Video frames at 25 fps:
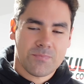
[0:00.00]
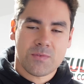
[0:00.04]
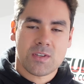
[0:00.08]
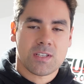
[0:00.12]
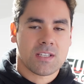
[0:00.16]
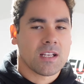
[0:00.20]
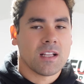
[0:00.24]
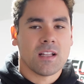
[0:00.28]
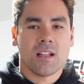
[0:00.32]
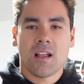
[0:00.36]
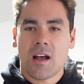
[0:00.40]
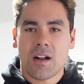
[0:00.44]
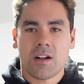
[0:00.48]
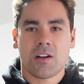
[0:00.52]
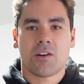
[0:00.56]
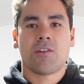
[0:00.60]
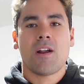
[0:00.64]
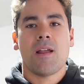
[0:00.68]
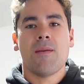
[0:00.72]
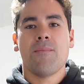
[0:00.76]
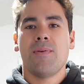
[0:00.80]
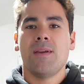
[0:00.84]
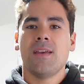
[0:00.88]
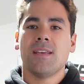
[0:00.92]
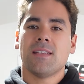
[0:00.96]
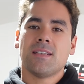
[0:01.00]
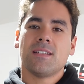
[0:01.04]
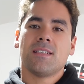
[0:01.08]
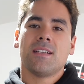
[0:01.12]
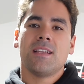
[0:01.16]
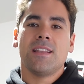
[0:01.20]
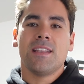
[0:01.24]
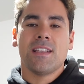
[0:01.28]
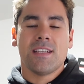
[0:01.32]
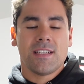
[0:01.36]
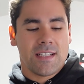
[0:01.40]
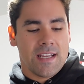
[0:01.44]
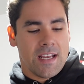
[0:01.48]
just a lot of great pieces
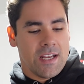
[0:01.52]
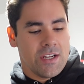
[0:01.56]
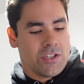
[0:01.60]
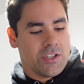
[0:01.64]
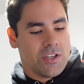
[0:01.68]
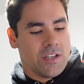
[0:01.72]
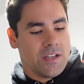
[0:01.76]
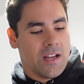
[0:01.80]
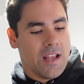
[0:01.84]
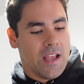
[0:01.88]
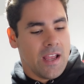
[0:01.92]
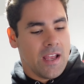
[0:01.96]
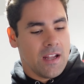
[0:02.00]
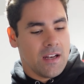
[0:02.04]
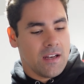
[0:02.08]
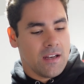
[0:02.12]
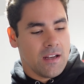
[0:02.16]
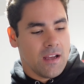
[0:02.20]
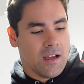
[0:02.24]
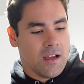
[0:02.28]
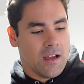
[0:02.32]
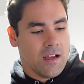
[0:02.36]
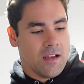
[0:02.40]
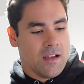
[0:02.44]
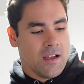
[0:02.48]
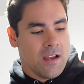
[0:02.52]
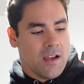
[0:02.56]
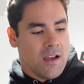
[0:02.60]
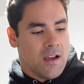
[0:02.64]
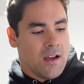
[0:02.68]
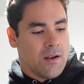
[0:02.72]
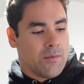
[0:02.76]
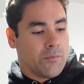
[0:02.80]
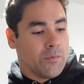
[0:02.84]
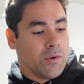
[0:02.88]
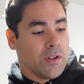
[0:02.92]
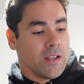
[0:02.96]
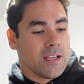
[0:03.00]
in this engine, and I'm
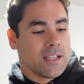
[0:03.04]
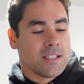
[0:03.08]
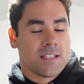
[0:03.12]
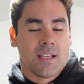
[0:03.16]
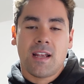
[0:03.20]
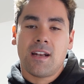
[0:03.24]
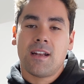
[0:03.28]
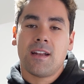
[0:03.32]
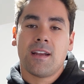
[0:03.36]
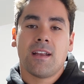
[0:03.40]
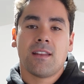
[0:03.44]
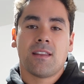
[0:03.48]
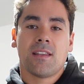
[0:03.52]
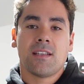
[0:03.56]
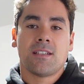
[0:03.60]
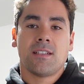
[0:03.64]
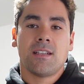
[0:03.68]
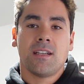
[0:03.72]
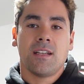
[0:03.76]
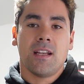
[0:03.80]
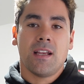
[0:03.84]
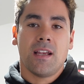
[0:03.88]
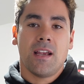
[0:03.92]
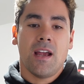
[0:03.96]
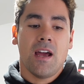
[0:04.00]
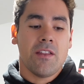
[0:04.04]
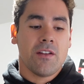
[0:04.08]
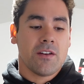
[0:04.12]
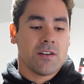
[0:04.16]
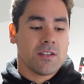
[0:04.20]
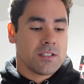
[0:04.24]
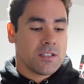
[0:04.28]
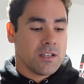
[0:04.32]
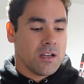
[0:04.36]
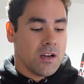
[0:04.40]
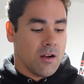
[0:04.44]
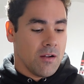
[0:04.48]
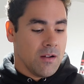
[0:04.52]
really excited to get this thing together.
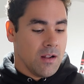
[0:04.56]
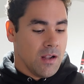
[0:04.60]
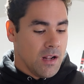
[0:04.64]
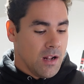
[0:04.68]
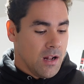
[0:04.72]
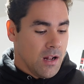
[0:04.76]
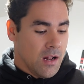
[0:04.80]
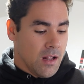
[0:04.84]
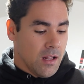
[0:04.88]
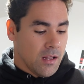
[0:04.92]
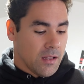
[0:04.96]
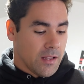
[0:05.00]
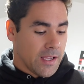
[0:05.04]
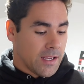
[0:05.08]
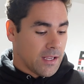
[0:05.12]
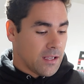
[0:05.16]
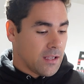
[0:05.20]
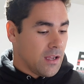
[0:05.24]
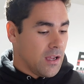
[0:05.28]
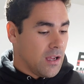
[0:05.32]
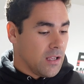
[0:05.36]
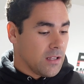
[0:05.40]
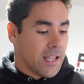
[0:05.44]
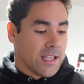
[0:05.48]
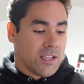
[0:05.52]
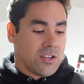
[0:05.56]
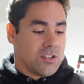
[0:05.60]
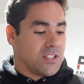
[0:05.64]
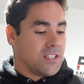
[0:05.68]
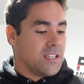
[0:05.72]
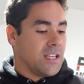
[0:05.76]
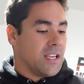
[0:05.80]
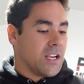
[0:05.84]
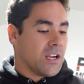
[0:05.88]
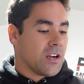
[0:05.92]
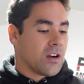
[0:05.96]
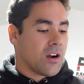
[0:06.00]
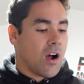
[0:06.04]
So, like you
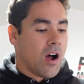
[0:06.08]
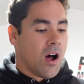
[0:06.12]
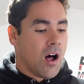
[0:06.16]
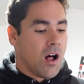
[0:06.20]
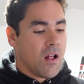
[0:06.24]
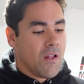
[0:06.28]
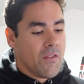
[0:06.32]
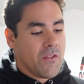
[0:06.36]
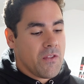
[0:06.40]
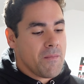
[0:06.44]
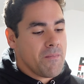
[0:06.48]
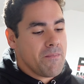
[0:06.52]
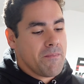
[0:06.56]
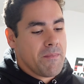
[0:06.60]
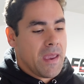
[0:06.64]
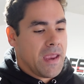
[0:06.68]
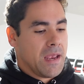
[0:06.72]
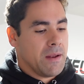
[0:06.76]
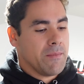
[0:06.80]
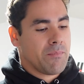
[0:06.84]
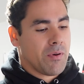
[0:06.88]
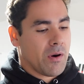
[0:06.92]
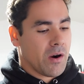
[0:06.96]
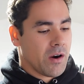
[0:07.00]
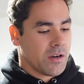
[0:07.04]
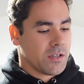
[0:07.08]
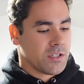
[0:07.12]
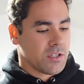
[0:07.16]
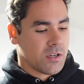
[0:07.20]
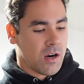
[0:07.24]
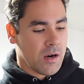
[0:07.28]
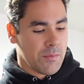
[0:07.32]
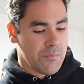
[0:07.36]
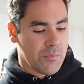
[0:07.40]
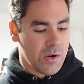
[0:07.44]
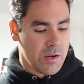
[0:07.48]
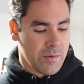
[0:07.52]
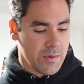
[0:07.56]
see here, all the main parts
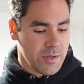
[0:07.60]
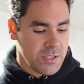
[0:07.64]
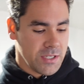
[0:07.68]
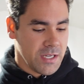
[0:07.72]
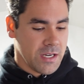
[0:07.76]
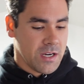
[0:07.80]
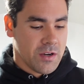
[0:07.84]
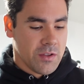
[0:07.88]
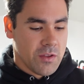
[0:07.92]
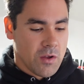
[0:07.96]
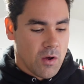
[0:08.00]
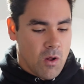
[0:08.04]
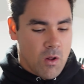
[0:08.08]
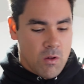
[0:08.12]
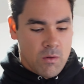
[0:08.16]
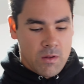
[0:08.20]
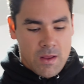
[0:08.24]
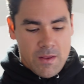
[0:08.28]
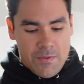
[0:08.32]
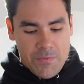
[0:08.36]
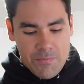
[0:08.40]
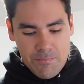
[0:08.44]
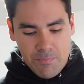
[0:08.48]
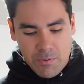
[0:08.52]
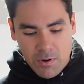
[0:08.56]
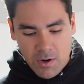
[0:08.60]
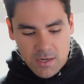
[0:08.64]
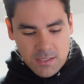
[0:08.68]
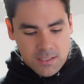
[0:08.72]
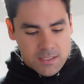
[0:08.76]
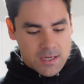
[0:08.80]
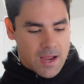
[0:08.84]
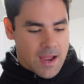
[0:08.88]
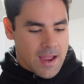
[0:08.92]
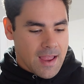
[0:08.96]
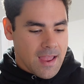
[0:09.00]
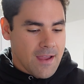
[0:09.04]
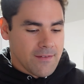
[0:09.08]
are pretty much here. The only parts
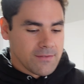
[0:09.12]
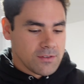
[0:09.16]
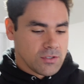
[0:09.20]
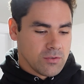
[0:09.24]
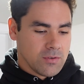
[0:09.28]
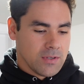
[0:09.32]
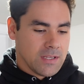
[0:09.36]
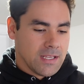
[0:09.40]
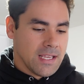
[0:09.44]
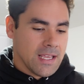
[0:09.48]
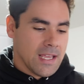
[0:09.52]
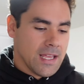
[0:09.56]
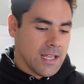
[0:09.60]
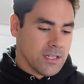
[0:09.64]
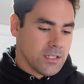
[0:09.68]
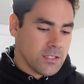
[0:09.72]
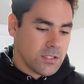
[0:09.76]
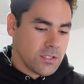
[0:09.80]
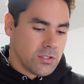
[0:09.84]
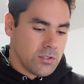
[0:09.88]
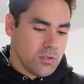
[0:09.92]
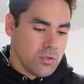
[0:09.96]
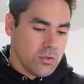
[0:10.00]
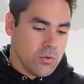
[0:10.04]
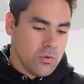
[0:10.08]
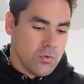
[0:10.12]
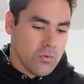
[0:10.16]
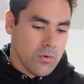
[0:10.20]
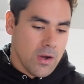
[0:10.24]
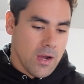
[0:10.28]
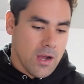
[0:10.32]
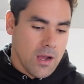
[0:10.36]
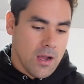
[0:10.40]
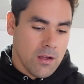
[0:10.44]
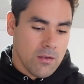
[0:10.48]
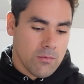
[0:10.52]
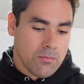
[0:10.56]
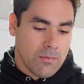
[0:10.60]
I have to get
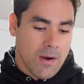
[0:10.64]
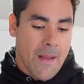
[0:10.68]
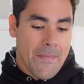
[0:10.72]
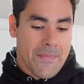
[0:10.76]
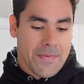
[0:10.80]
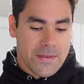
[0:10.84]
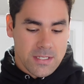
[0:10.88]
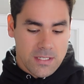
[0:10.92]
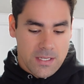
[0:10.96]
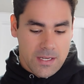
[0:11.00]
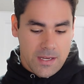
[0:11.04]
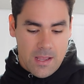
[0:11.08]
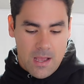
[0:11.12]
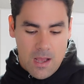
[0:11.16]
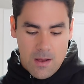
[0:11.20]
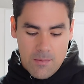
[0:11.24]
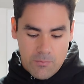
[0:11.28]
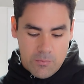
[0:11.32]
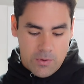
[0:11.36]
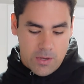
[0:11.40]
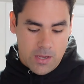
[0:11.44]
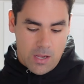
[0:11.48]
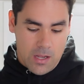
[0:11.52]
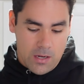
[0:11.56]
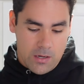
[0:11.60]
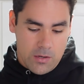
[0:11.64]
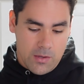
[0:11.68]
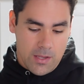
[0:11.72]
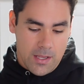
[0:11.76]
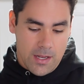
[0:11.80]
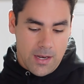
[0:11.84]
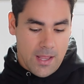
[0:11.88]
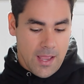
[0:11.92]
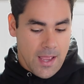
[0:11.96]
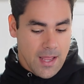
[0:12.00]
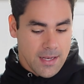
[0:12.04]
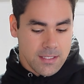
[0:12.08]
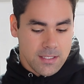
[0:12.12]
to wrap this thing up, we got to
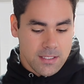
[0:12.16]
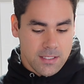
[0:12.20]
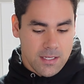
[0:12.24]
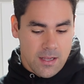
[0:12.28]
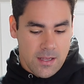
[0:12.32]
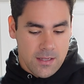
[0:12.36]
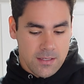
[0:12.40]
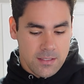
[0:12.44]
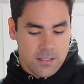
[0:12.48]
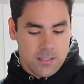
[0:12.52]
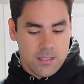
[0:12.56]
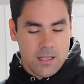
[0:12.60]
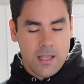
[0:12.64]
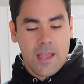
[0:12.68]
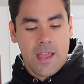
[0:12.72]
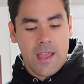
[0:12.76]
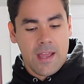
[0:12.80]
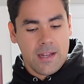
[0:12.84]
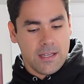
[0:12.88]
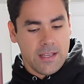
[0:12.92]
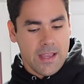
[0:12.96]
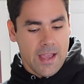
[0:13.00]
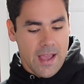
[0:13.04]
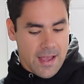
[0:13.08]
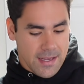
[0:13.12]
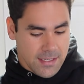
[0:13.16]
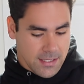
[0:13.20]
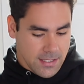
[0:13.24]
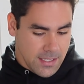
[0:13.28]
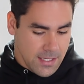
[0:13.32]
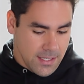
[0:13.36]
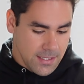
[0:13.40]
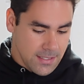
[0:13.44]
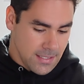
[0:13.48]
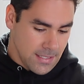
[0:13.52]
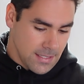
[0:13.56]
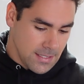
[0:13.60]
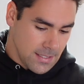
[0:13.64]
get head studs, head
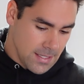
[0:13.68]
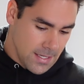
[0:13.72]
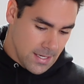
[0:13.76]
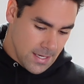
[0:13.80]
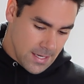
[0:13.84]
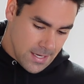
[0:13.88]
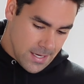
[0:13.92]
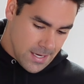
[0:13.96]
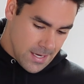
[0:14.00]
gaskets,